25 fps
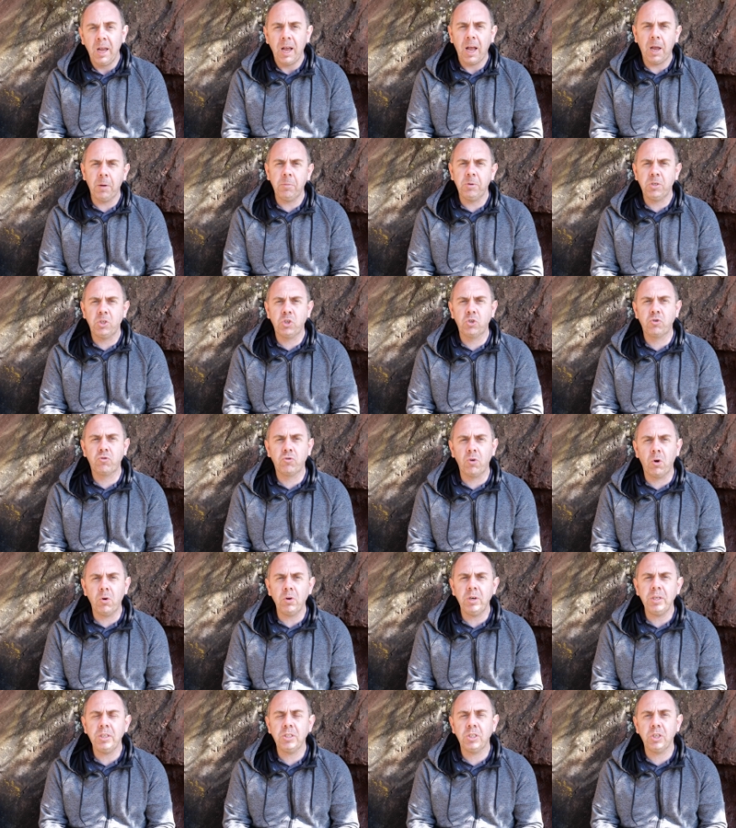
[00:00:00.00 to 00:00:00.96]
I would
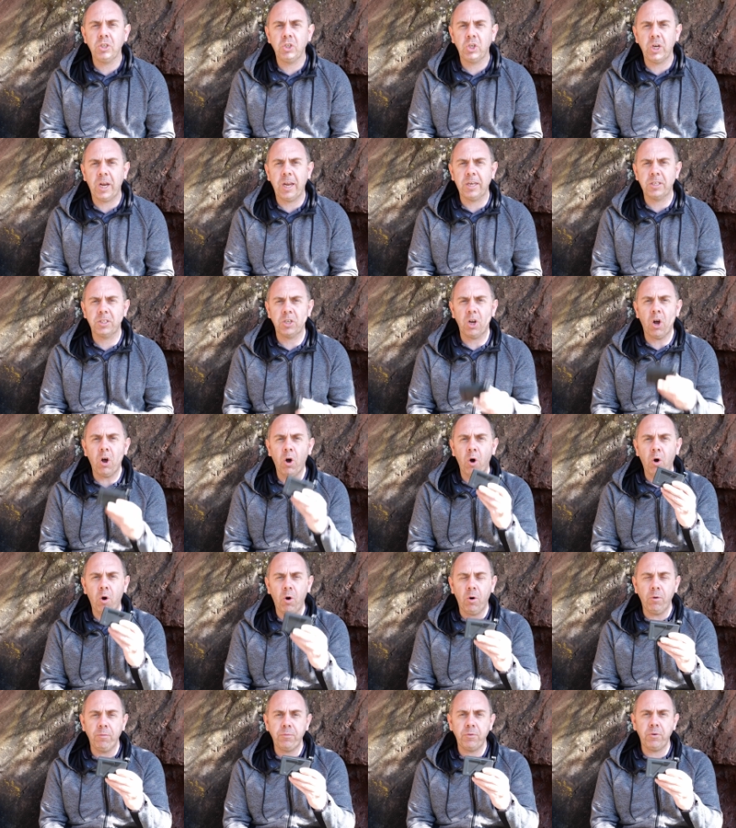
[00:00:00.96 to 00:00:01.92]
strongly suggest
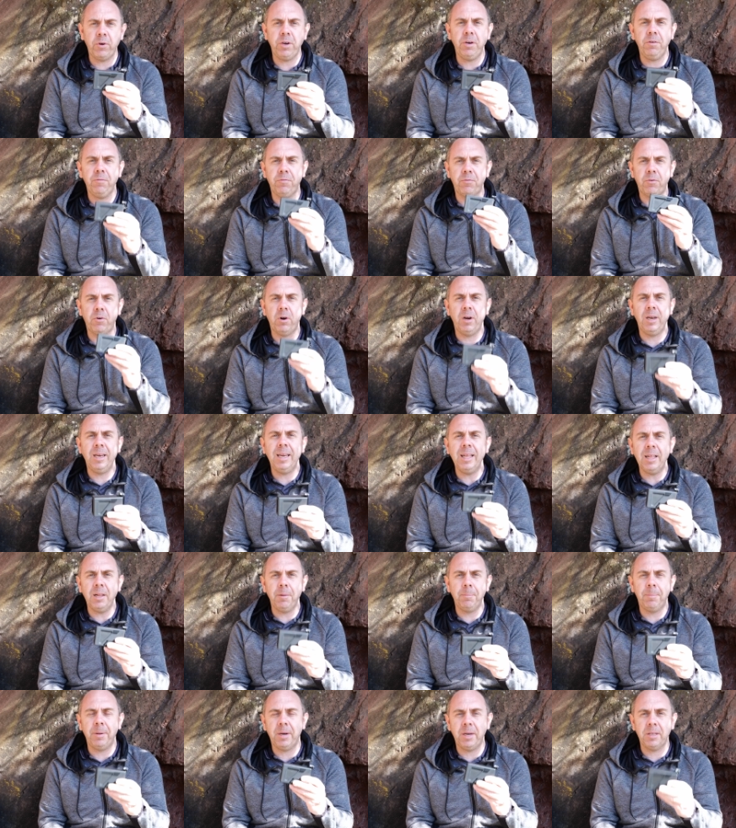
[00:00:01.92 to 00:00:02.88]
hovering for a
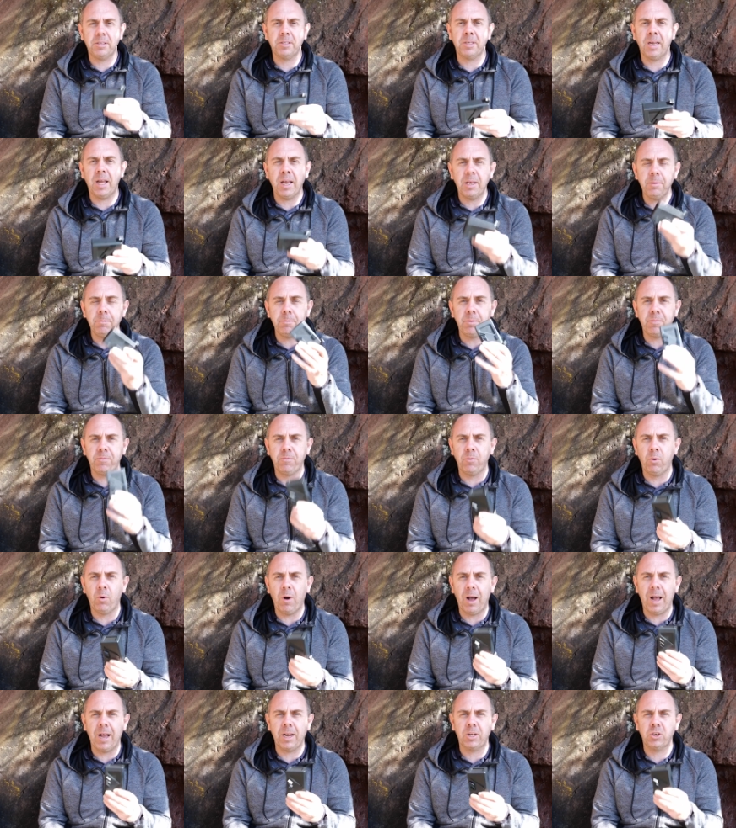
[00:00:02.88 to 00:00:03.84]
little bit of time
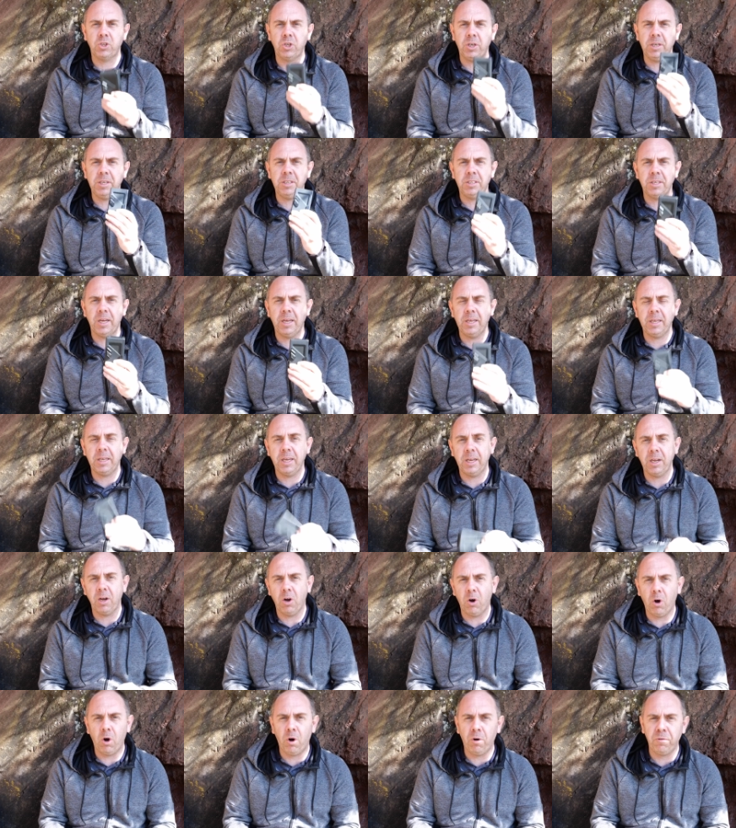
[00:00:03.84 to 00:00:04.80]
before actually
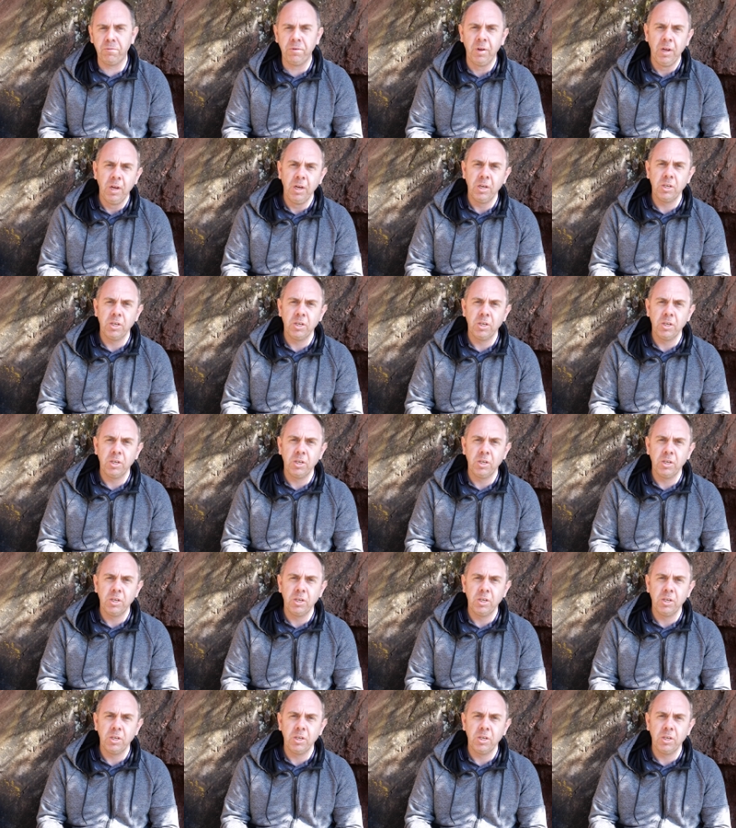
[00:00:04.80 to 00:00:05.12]
taking off